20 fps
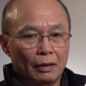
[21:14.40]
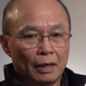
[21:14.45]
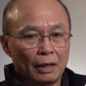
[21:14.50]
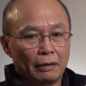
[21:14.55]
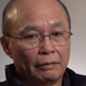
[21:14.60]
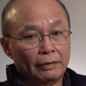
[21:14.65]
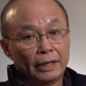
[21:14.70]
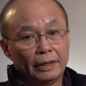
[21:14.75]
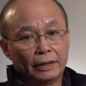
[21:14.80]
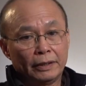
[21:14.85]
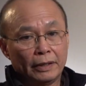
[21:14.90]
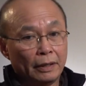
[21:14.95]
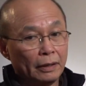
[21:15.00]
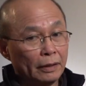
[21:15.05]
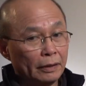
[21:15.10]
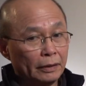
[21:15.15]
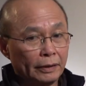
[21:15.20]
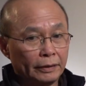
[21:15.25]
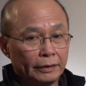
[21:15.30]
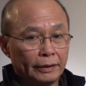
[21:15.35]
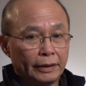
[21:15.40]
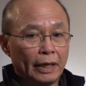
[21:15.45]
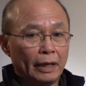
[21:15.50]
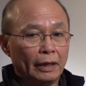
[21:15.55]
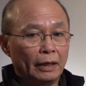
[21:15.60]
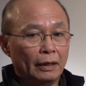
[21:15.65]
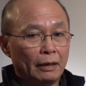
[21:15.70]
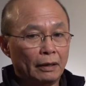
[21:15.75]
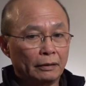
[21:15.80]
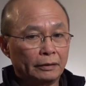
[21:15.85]
And they heard that
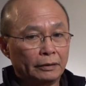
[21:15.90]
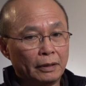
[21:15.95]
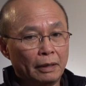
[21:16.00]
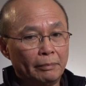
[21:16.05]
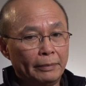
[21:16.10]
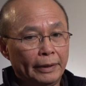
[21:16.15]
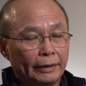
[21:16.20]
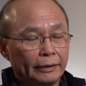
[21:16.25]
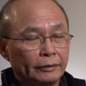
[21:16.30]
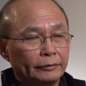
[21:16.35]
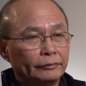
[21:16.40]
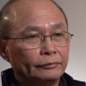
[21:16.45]
Canada is coming.